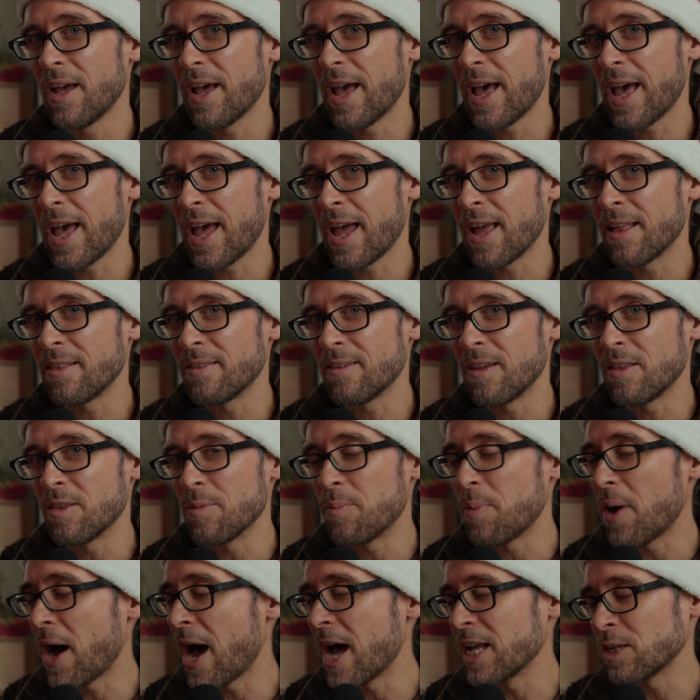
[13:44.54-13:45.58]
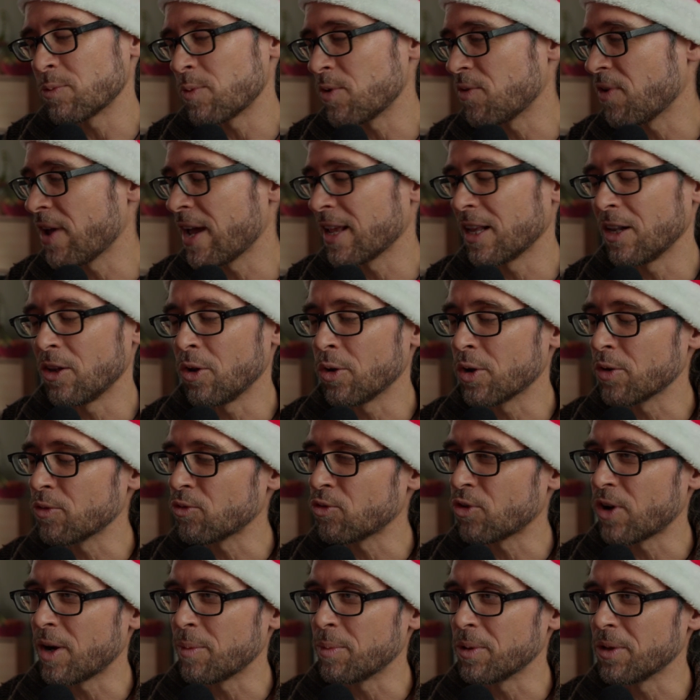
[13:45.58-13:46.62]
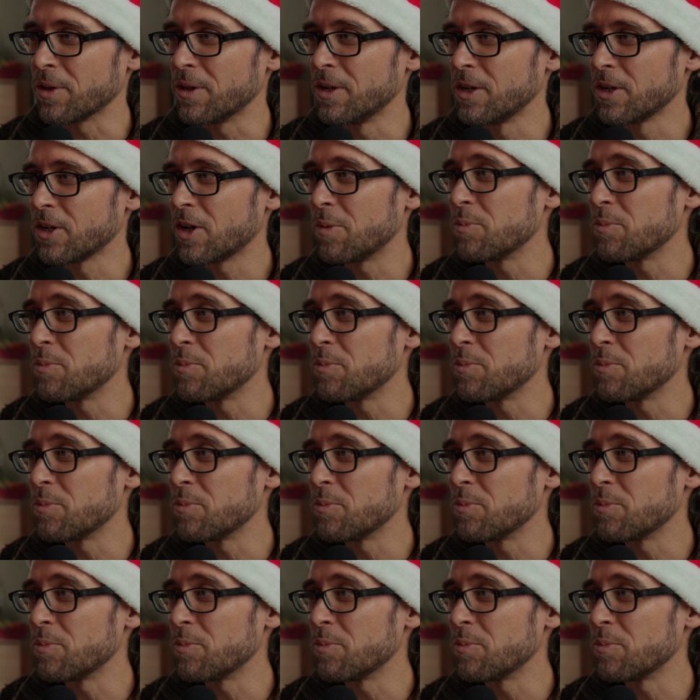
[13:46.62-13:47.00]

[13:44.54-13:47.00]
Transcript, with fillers: And in the past, we've had a lot of trouble